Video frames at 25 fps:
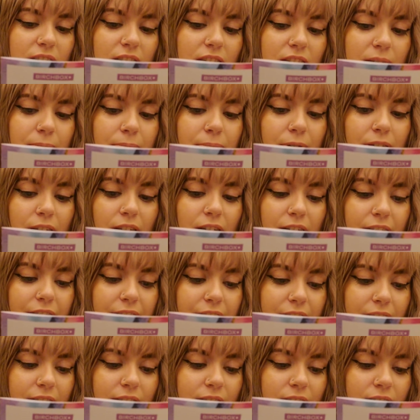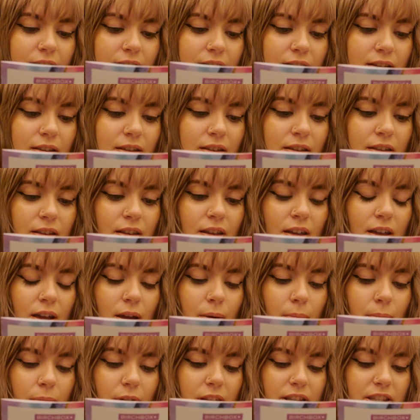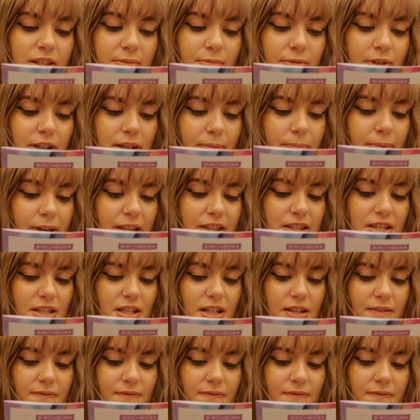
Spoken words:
Lip Liner, Blendable Lip Pencil